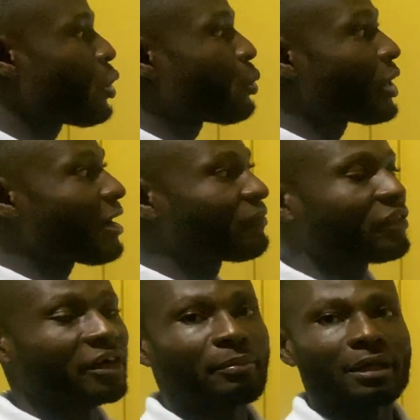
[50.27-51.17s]
we have
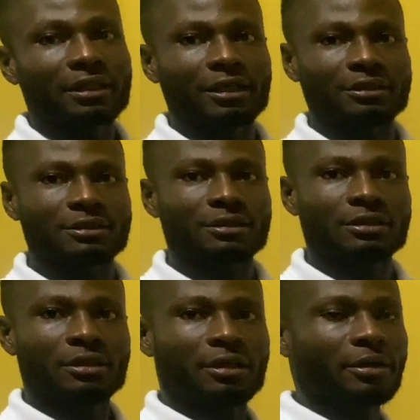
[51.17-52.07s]
three methods.
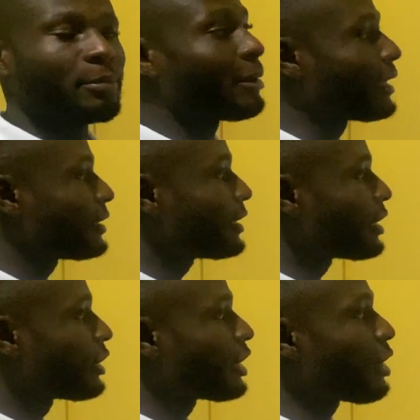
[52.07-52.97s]
But
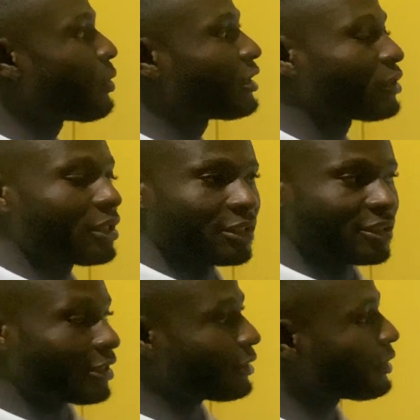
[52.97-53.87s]
here I want to
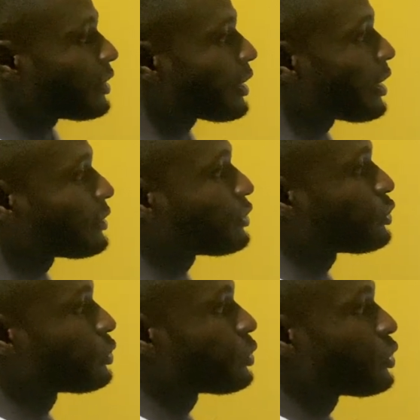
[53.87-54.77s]
take us
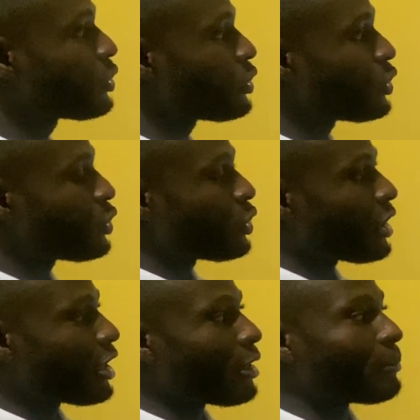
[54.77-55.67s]
to
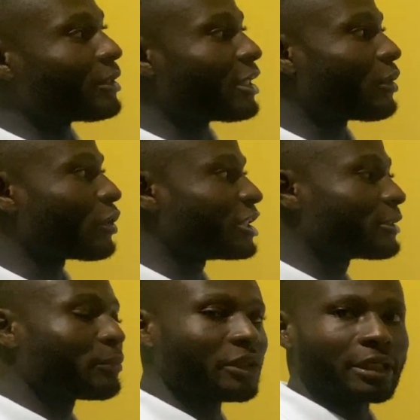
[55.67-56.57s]
the
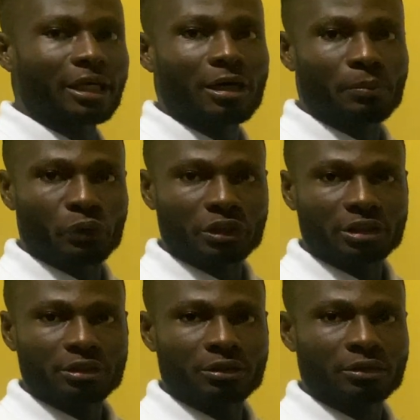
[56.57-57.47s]
algebraic
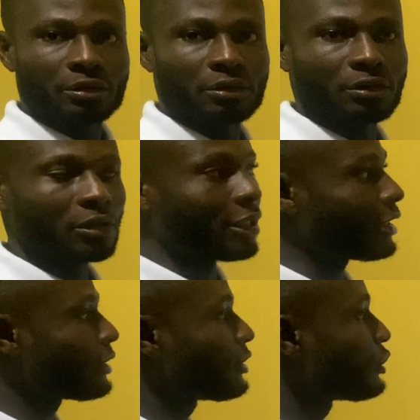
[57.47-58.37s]
approach. All right,
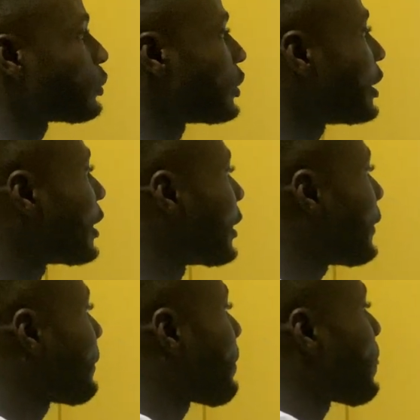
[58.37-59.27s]
so
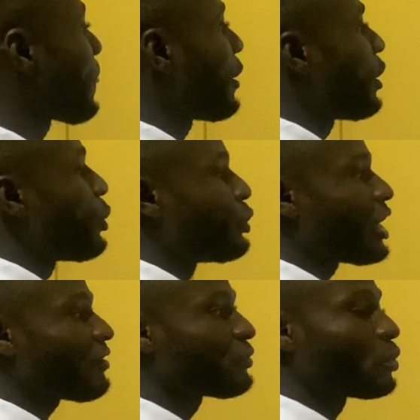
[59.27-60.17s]
here we
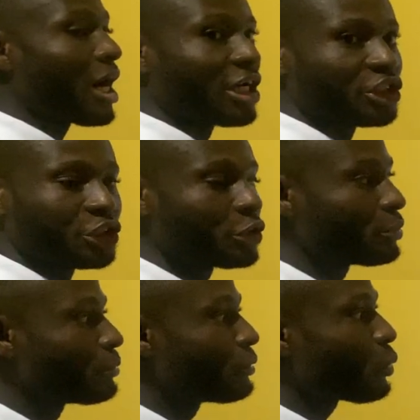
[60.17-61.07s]
have to
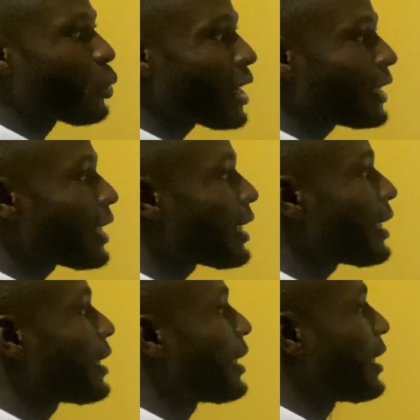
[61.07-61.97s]
assume whether
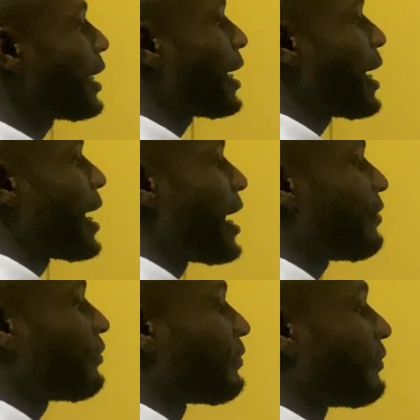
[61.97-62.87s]

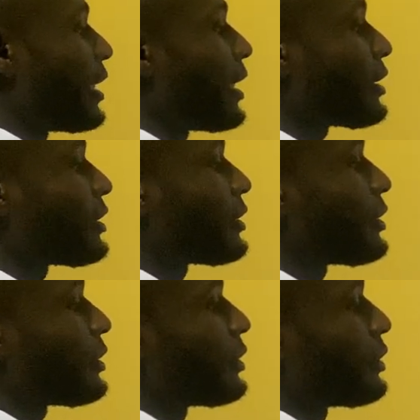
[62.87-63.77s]
f of
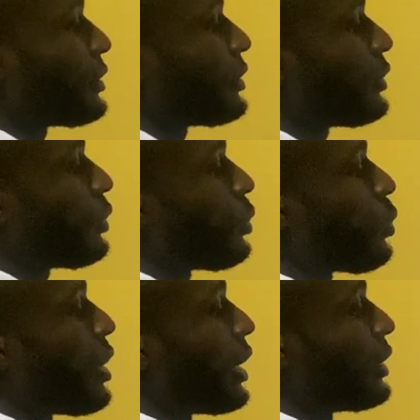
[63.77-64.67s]

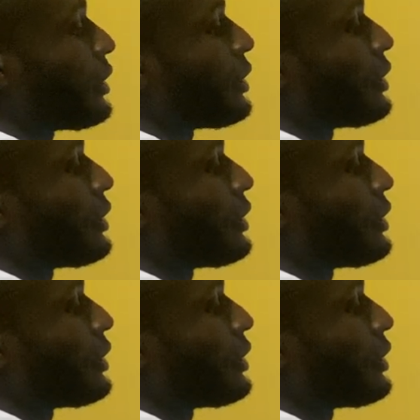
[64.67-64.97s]
x1